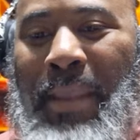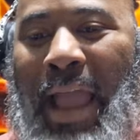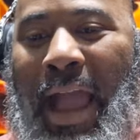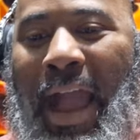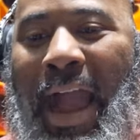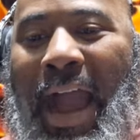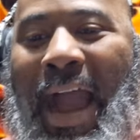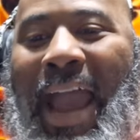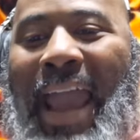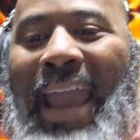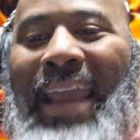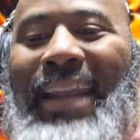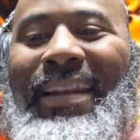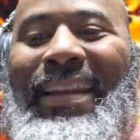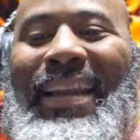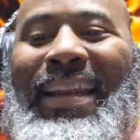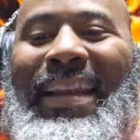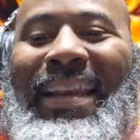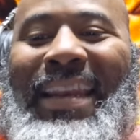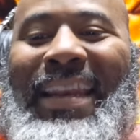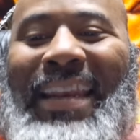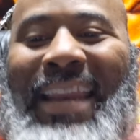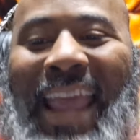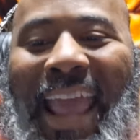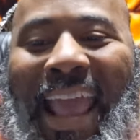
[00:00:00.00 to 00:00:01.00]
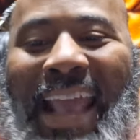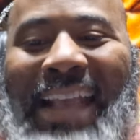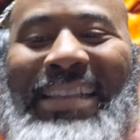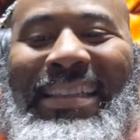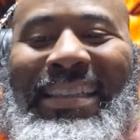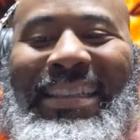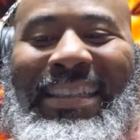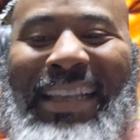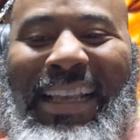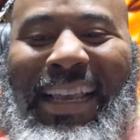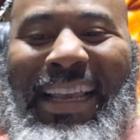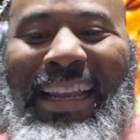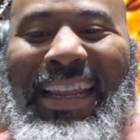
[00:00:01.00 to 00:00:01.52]
All right, the
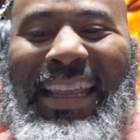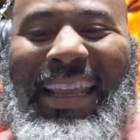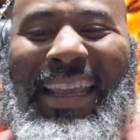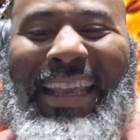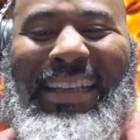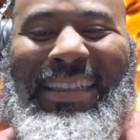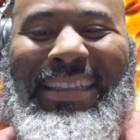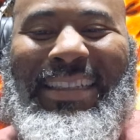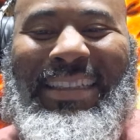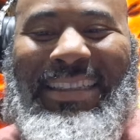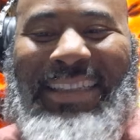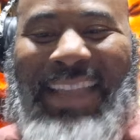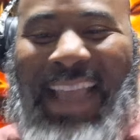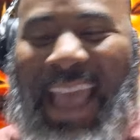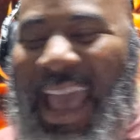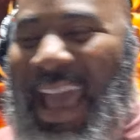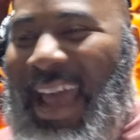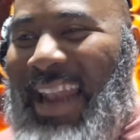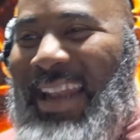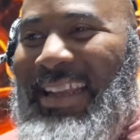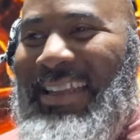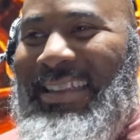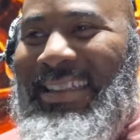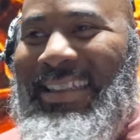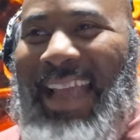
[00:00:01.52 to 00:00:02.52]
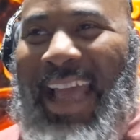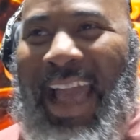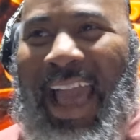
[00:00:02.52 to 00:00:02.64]
next city is Dallas.